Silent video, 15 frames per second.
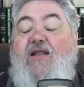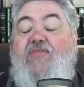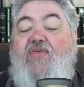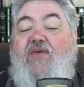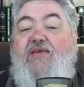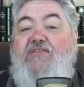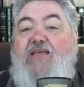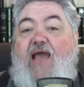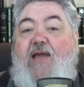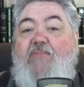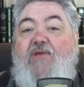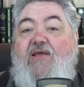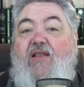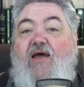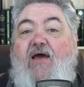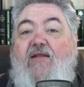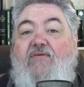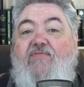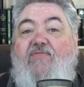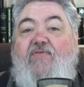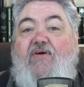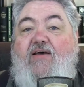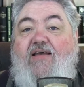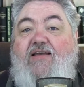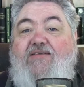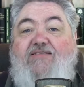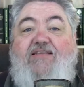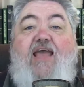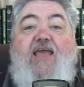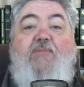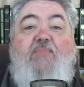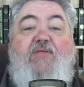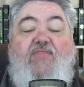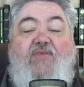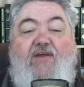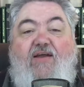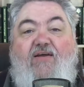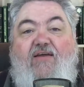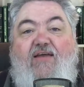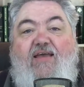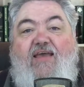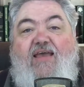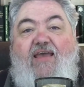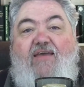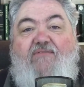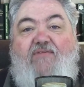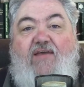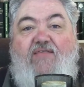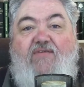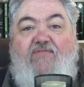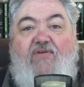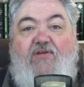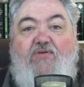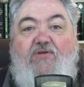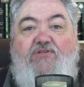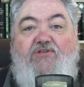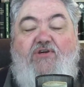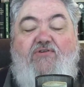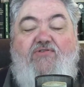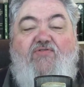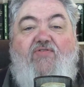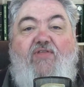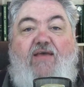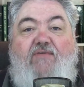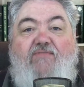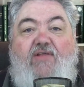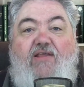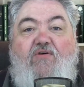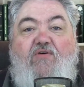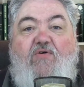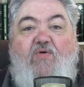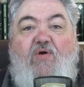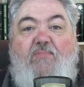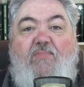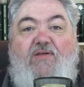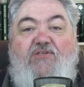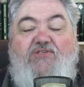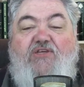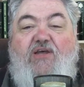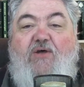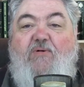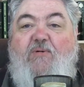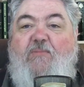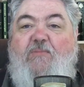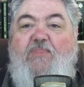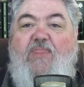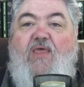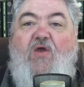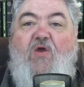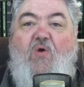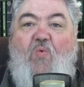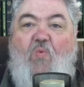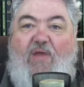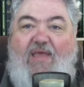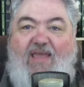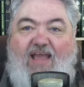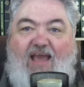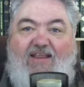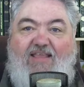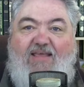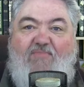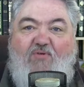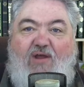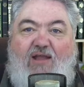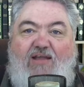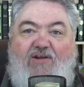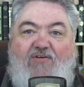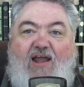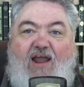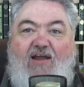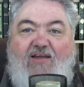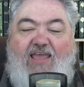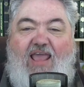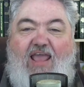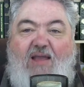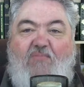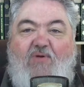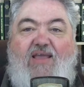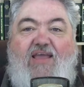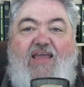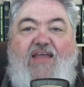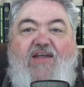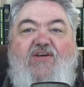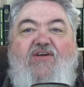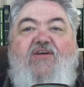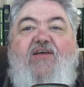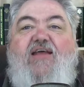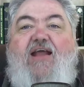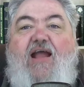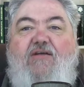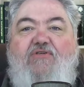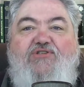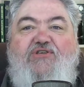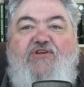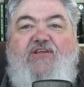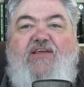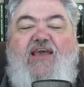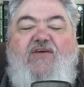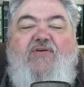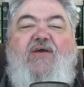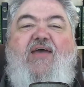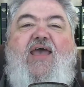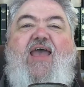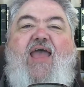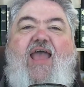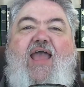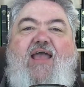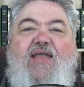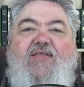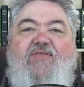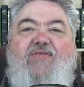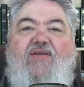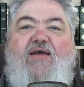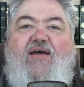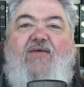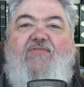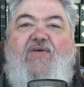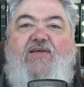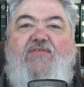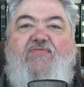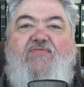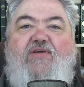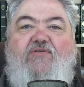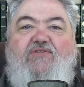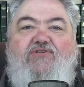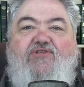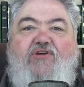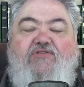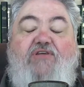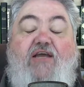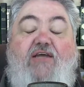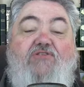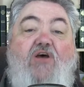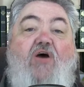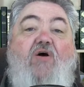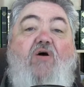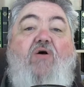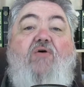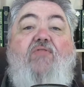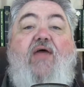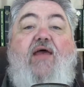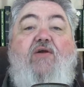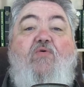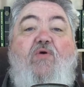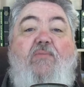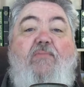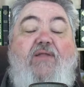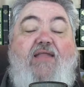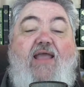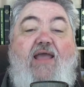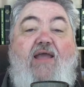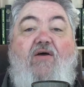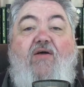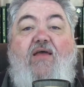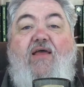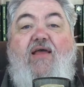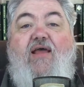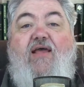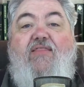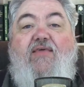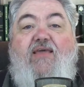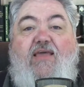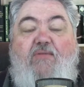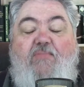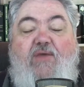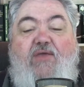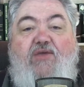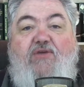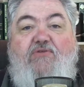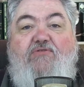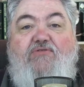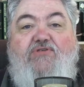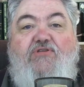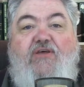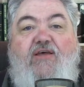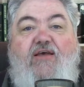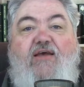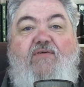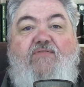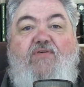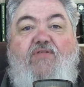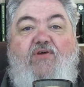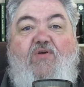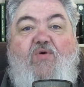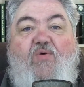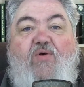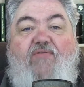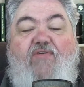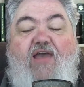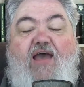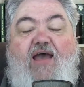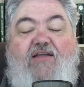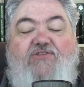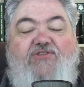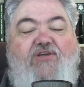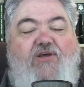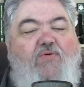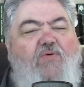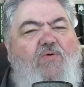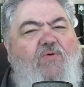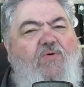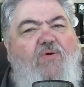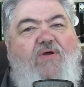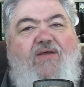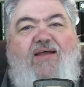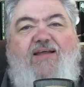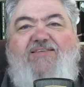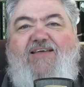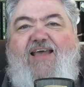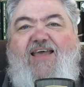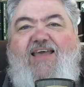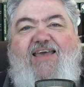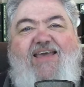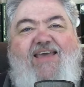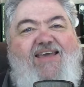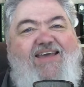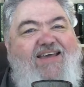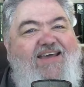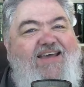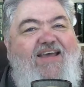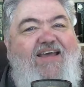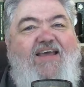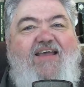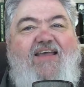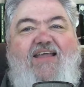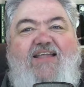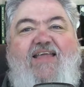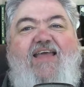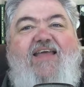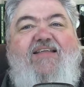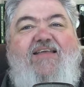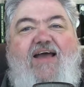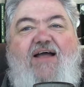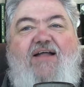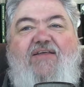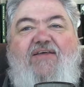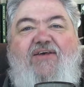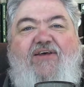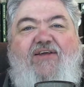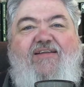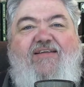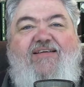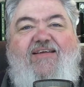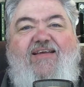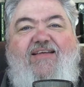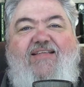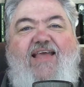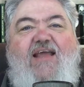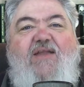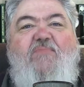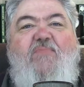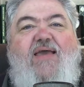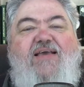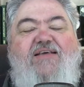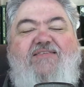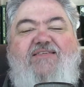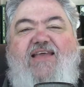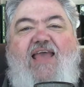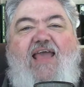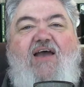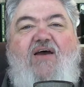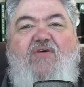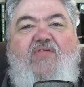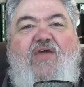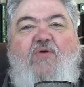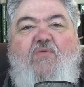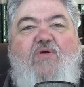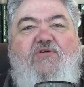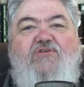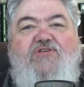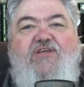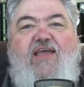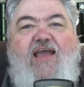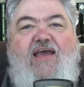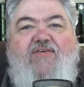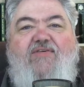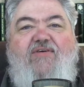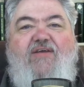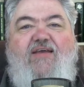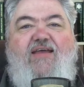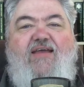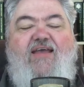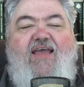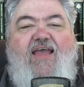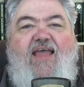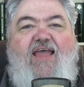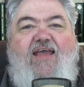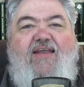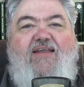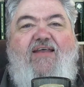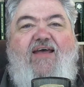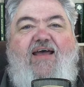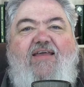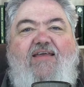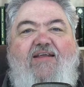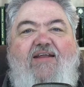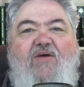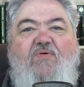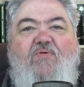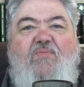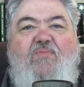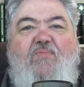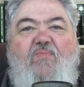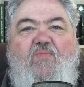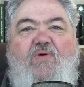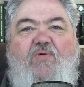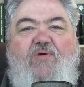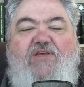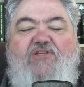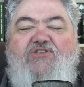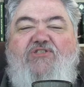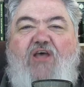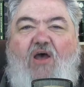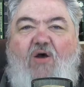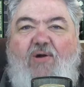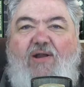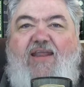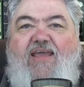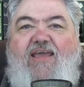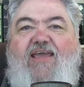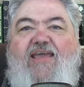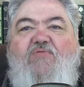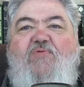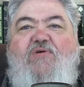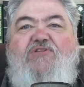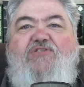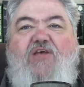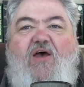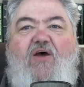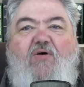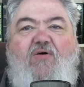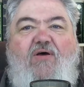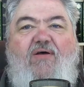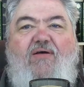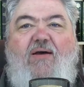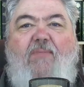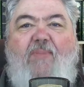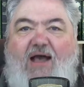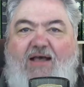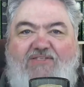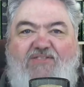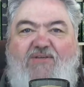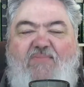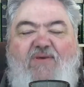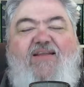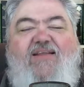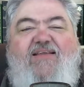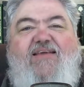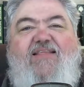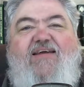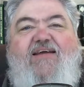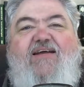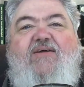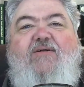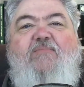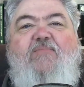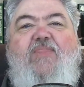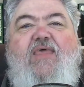things happening, a lot of excitement there at Faith and Victory Church for that video equipment. So we got an upgrade on our camera here in our studio, and Faith and Victory Church has all that equipment now that can be used for the glory of God. So, whew, I tell you, isn't God good? Isn't that amazing how all that works together? And, you know, we saw a need, we saw a possibility there,